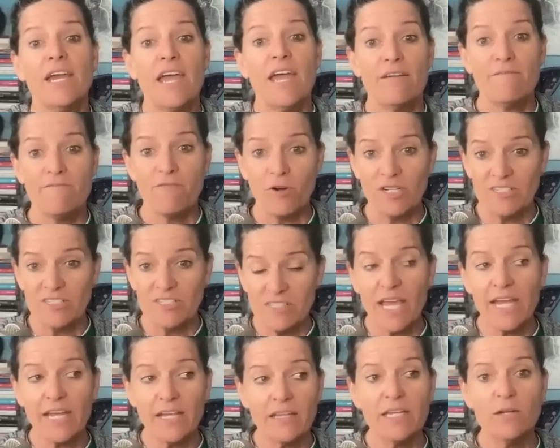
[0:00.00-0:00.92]
And for a
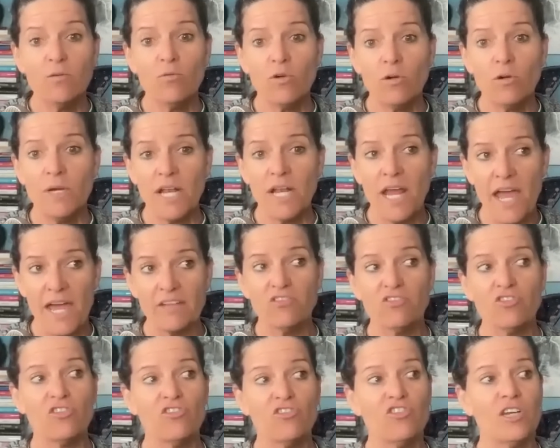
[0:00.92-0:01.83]
cycling woman,
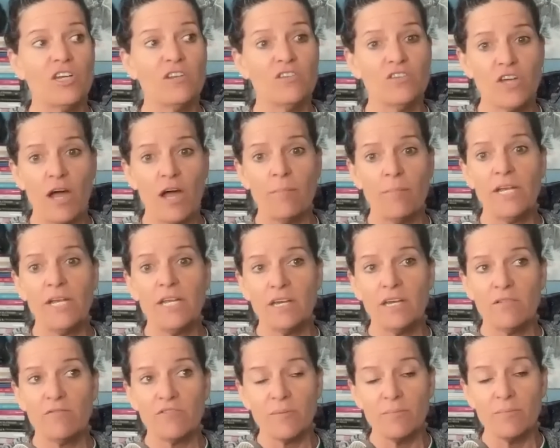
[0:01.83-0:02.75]
estrogen is coming
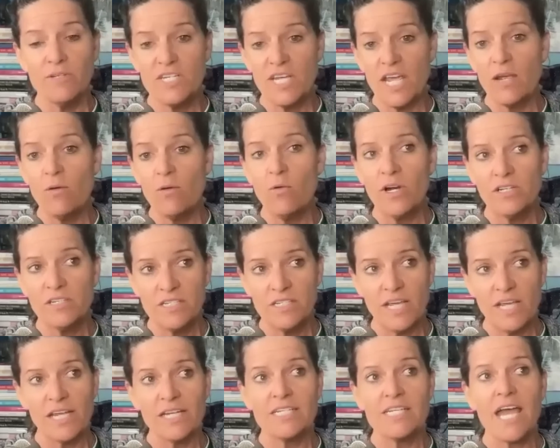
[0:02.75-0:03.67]
in from day 1 to
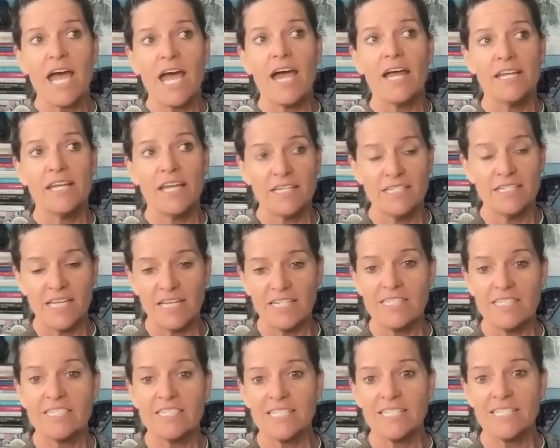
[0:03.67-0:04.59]
day 10 and day
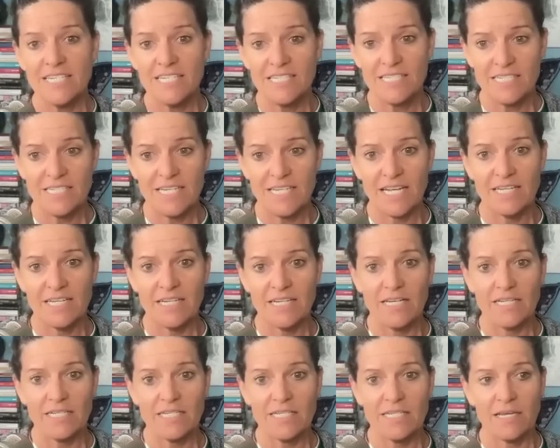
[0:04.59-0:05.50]
16 to day
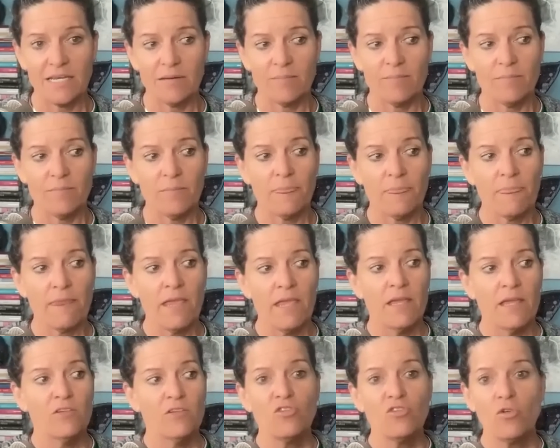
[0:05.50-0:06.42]
19.
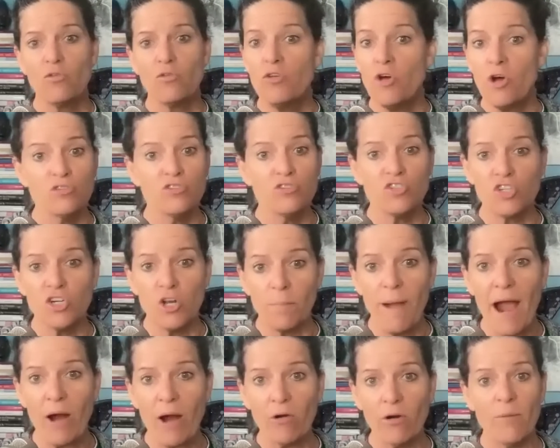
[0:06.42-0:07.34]
So those are your
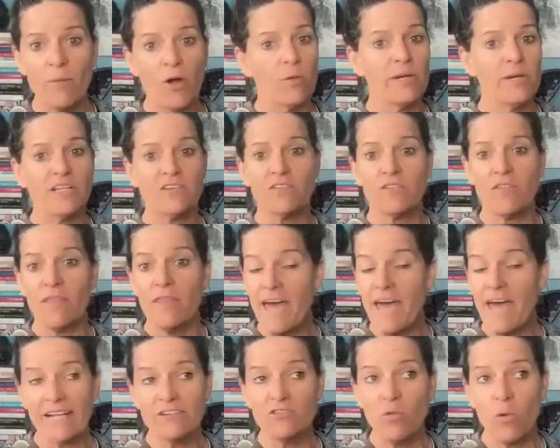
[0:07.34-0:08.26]
power moments.
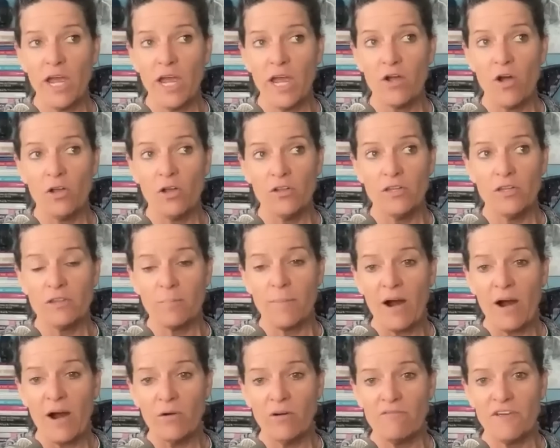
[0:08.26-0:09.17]
That's why I called it the
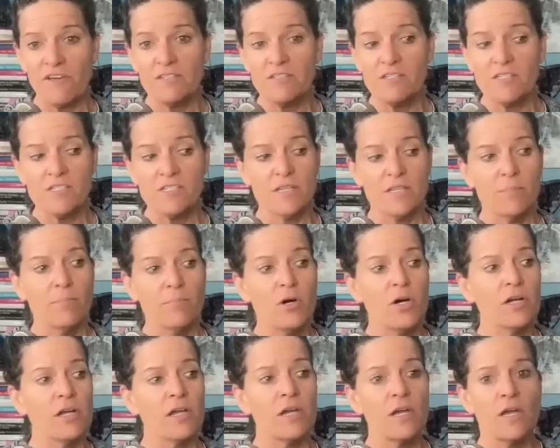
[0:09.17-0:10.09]
power phases in the
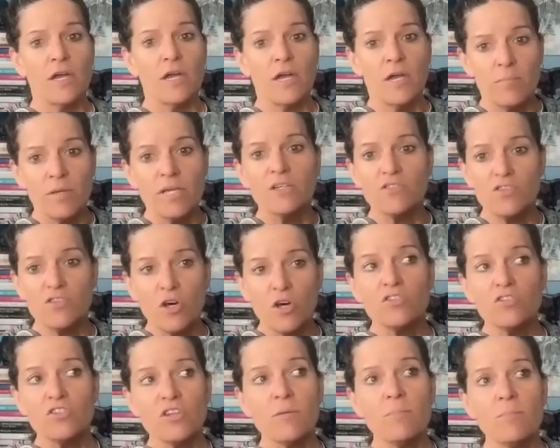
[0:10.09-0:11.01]
book because
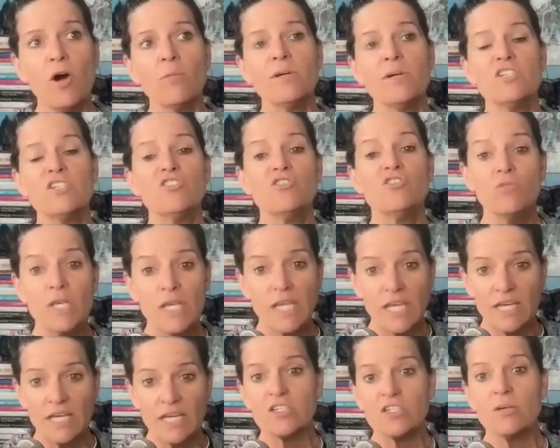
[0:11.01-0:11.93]
those are the moments you
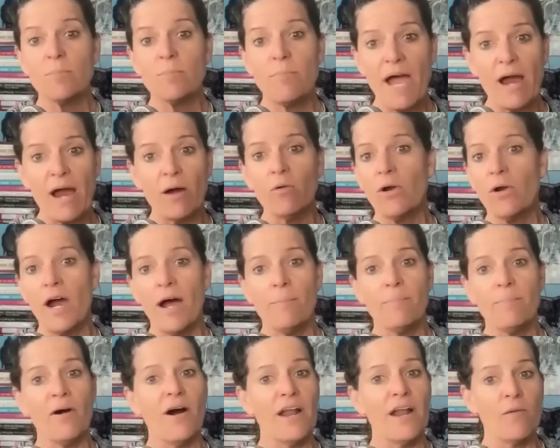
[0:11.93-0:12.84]
get to power
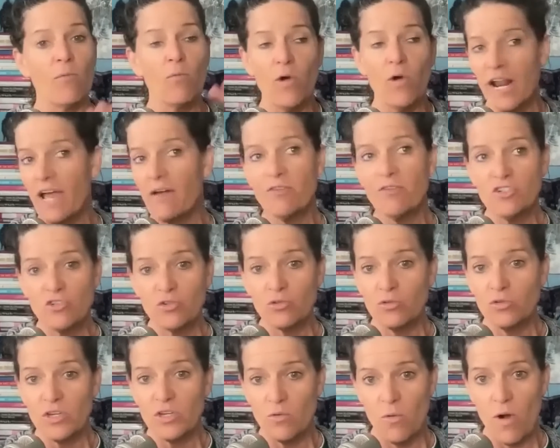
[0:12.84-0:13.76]
up on whatever
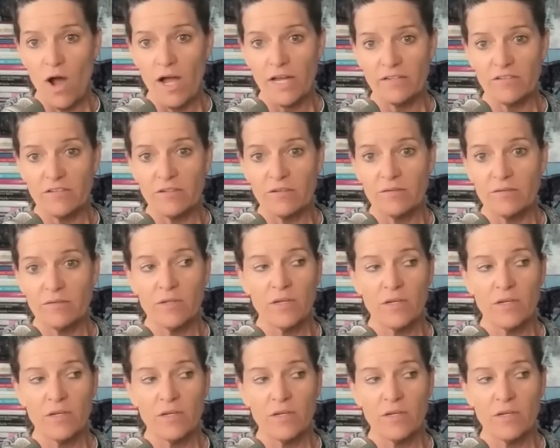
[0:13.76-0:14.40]
tool you want.